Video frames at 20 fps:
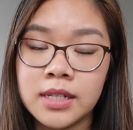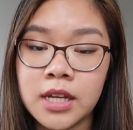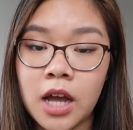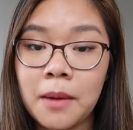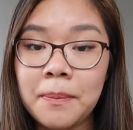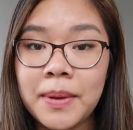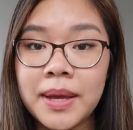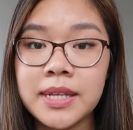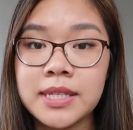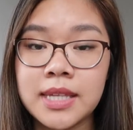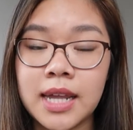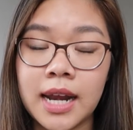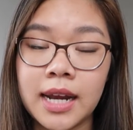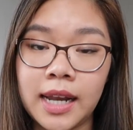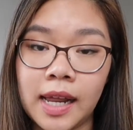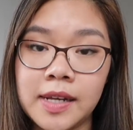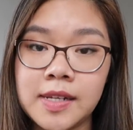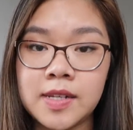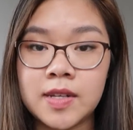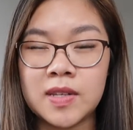topics that
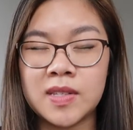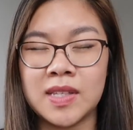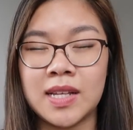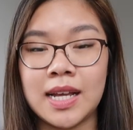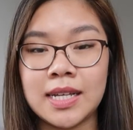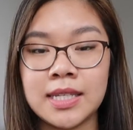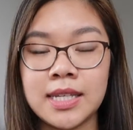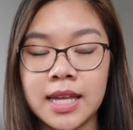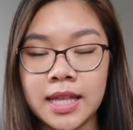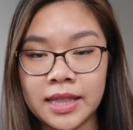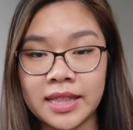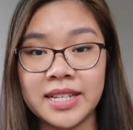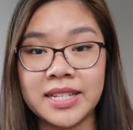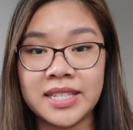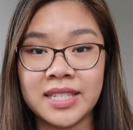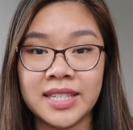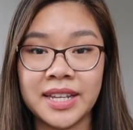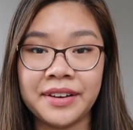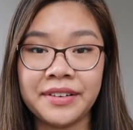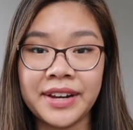I'd like to discuss in
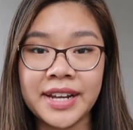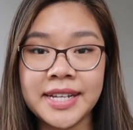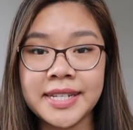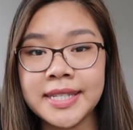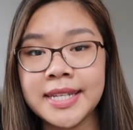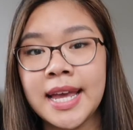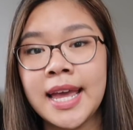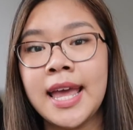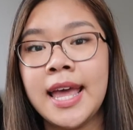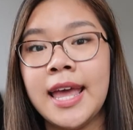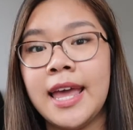this series.